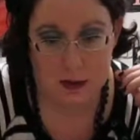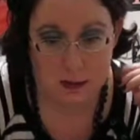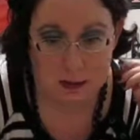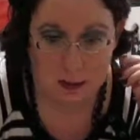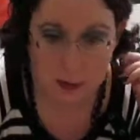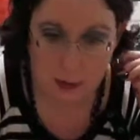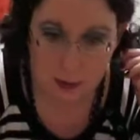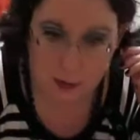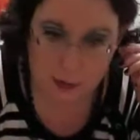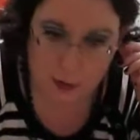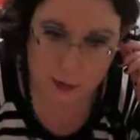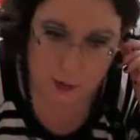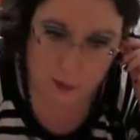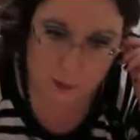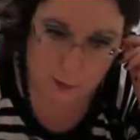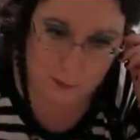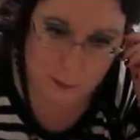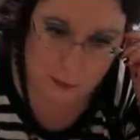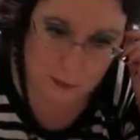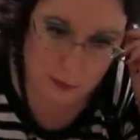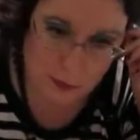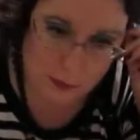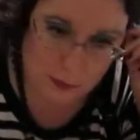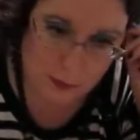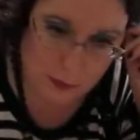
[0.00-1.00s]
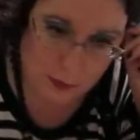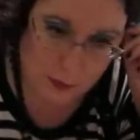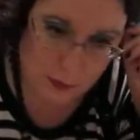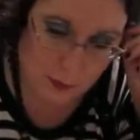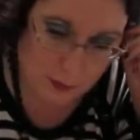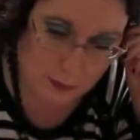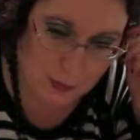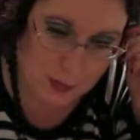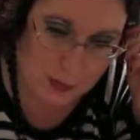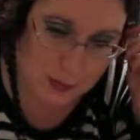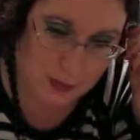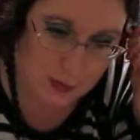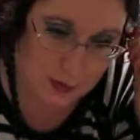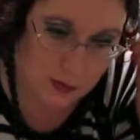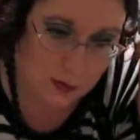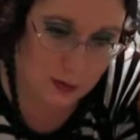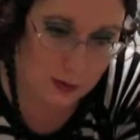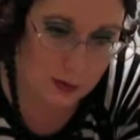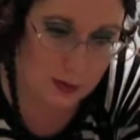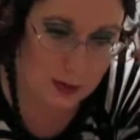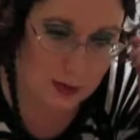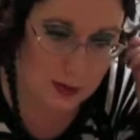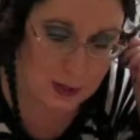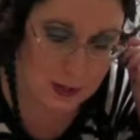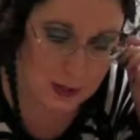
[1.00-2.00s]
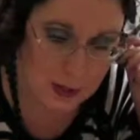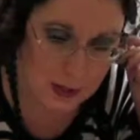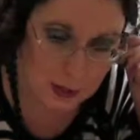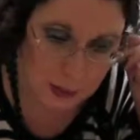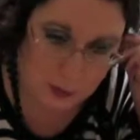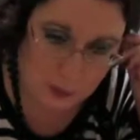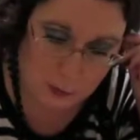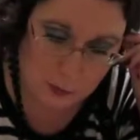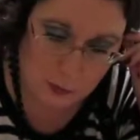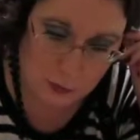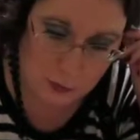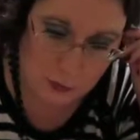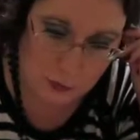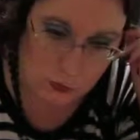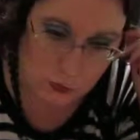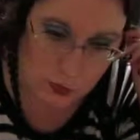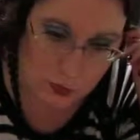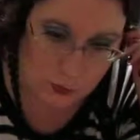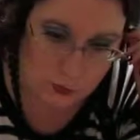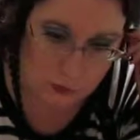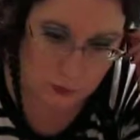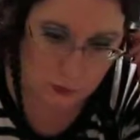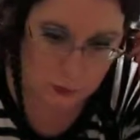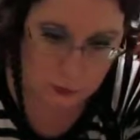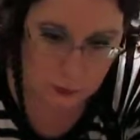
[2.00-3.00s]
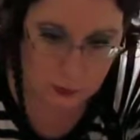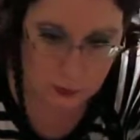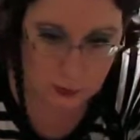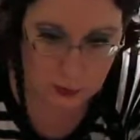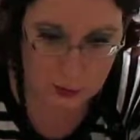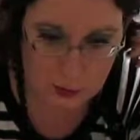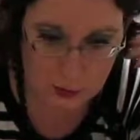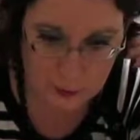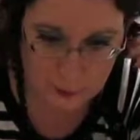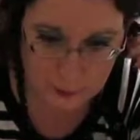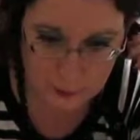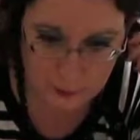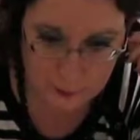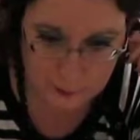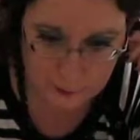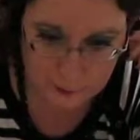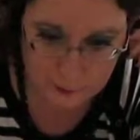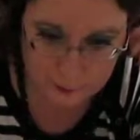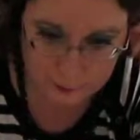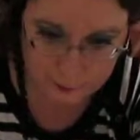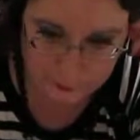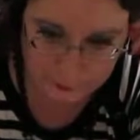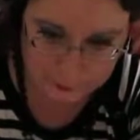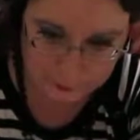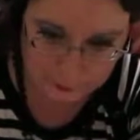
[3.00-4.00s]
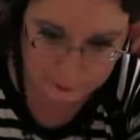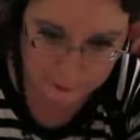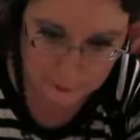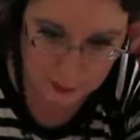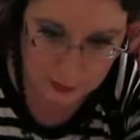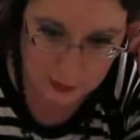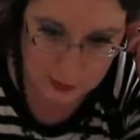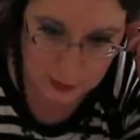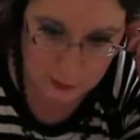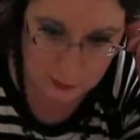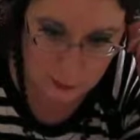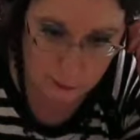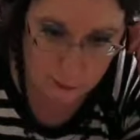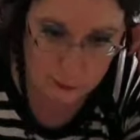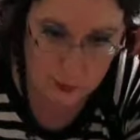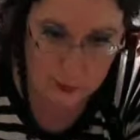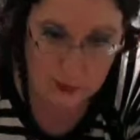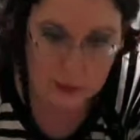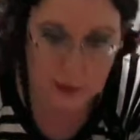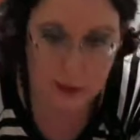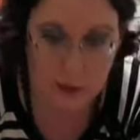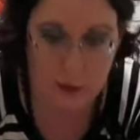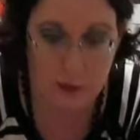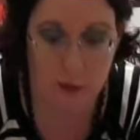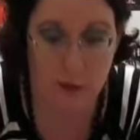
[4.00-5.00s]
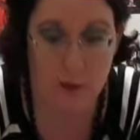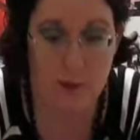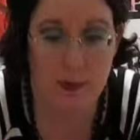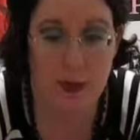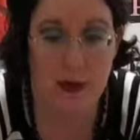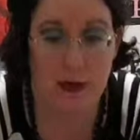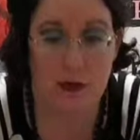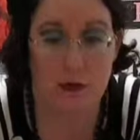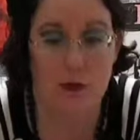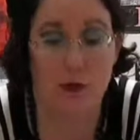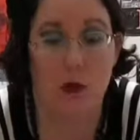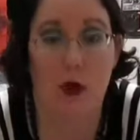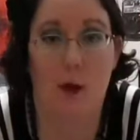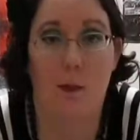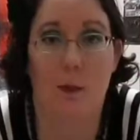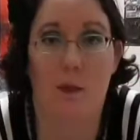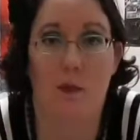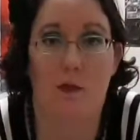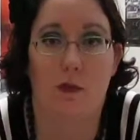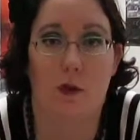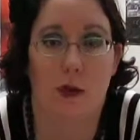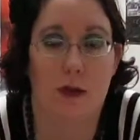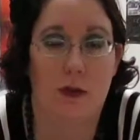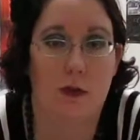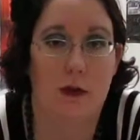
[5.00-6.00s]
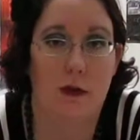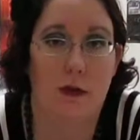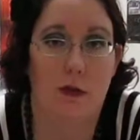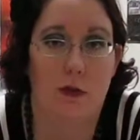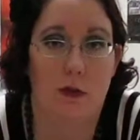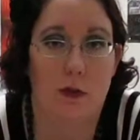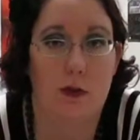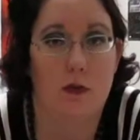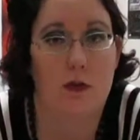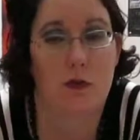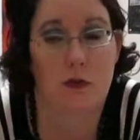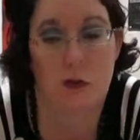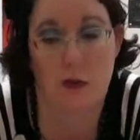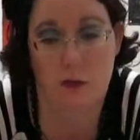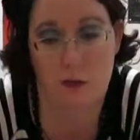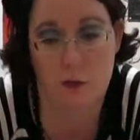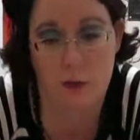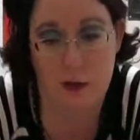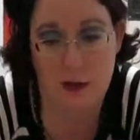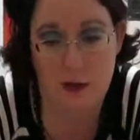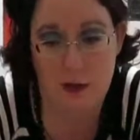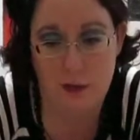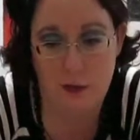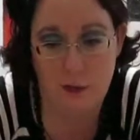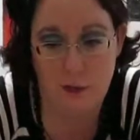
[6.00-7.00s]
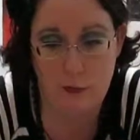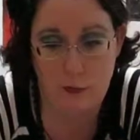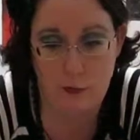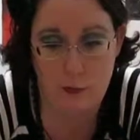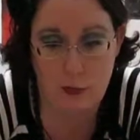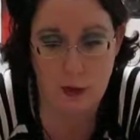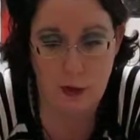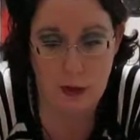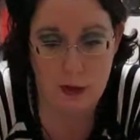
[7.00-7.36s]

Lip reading: It's about a man named Jean Valjean, and it was set against the backdrop of 19th century France.